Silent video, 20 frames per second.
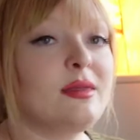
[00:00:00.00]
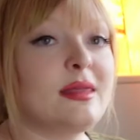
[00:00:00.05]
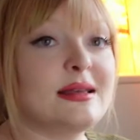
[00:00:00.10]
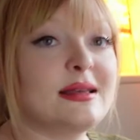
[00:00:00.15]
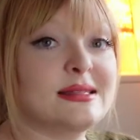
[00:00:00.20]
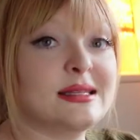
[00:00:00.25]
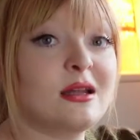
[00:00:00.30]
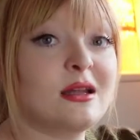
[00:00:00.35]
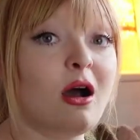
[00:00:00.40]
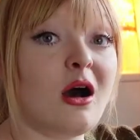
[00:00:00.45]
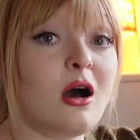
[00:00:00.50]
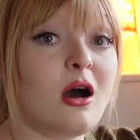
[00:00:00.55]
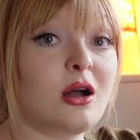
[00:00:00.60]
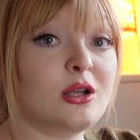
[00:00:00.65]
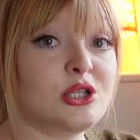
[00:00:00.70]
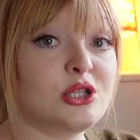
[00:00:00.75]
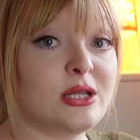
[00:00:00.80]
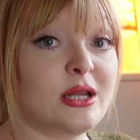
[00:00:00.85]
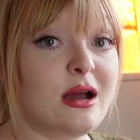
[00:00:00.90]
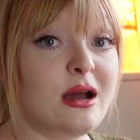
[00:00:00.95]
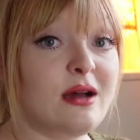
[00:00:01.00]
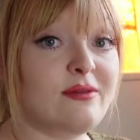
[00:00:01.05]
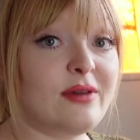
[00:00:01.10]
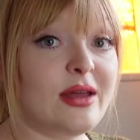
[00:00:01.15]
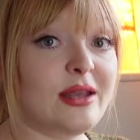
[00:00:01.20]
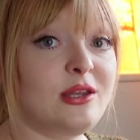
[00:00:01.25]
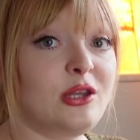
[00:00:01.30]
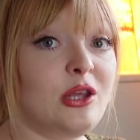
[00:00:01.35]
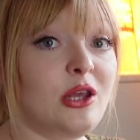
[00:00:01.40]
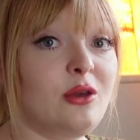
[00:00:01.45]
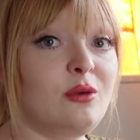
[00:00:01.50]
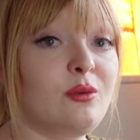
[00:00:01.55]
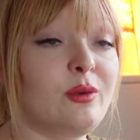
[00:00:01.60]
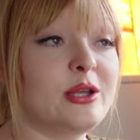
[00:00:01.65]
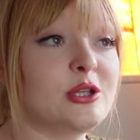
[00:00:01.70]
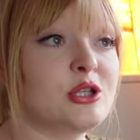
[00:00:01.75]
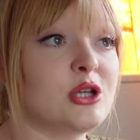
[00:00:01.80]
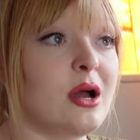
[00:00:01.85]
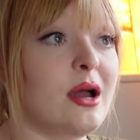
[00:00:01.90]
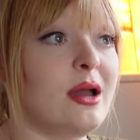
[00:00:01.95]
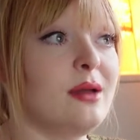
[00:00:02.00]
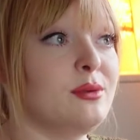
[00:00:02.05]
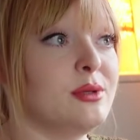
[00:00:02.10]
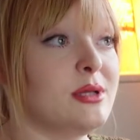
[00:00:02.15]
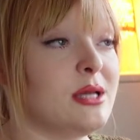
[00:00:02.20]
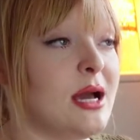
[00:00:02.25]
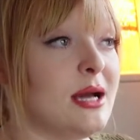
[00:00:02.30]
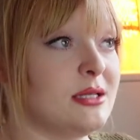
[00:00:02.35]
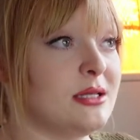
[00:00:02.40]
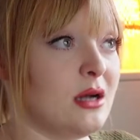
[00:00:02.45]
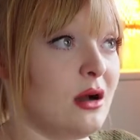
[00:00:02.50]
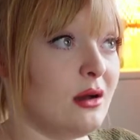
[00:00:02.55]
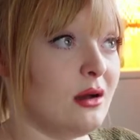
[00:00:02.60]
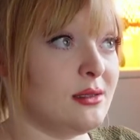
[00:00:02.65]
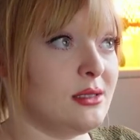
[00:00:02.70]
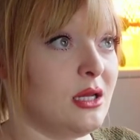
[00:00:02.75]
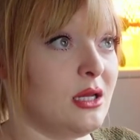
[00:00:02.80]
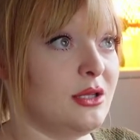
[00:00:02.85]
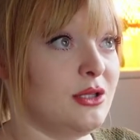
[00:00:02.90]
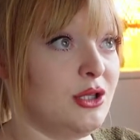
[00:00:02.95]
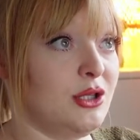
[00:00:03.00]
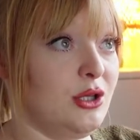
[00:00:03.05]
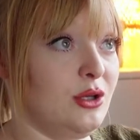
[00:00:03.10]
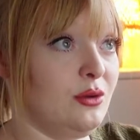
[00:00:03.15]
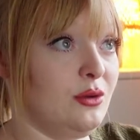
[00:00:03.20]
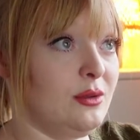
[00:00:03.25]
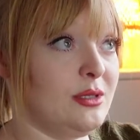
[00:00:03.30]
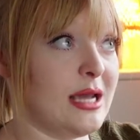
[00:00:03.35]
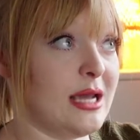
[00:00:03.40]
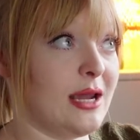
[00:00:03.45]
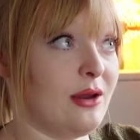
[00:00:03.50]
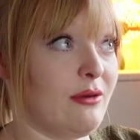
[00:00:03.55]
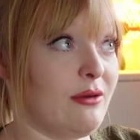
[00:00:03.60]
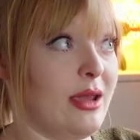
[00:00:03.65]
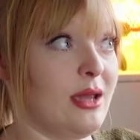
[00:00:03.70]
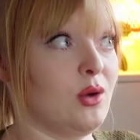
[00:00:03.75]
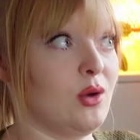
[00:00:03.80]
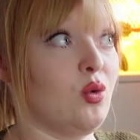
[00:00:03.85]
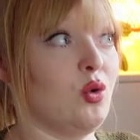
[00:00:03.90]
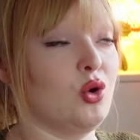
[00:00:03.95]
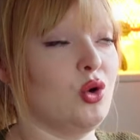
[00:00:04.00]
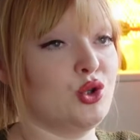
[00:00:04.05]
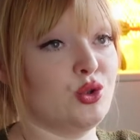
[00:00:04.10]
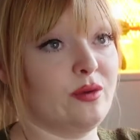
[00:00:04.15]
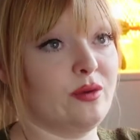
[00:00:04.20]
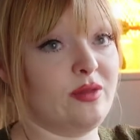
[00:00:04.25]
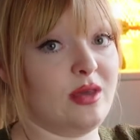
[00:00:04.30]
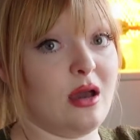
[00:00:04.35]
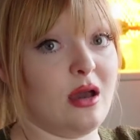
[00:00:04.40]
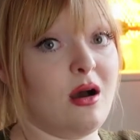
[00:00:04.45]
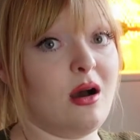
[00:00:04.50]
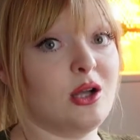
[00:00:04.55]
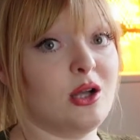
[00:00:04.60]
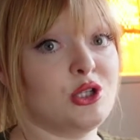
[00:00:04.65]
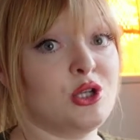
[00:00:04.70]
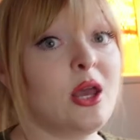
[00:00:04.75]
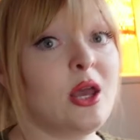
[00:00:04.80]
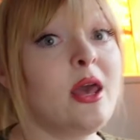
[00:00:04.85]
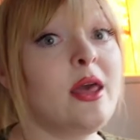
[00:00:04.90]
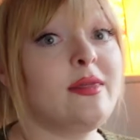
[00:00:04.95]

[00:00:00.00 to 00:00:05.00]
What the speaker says: There's an arch in our venue which I had asked her to decorate quarter of the arch.